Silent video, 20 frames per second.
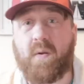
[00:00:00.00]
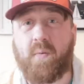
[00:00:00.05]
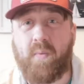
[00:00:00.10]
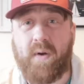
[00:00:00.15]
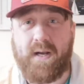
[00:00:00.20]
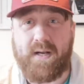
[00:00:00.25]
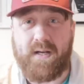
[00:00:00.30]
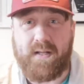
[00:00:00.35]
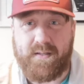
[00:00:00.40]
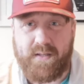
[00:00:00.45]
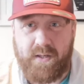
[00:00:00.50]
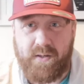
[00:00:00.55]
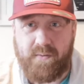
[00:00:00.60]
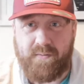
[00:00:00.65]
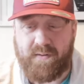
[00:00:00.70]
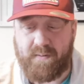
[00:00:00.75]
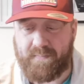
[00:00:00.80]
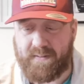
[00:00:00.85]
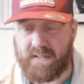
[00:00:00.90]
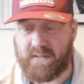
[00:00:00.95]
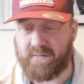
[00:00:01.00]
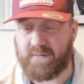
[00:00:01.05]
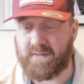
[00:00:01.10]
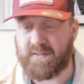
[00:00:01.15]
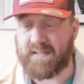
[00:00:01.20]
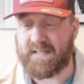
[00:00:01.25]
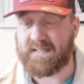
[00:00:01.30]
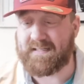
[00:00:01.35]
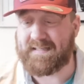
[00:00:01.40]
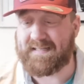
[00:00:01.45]
We're going to do the pickled
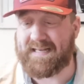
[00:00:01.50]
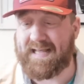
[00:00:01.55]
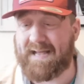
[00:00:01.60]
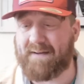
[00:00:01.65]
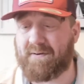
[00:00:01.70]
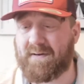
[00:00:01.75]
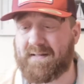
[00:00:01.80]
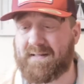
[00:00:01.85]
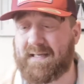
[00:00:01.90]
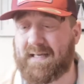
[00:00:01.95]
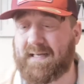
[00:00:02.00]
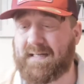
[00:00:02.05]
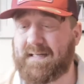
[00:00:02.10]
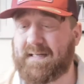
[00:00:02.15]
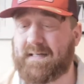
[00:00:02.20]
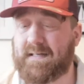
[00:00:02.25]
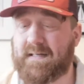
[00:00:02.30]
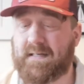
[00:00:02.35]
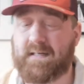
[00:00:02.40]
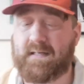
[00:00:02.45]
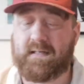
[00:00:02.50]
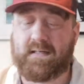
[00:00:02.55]
onions now, I think.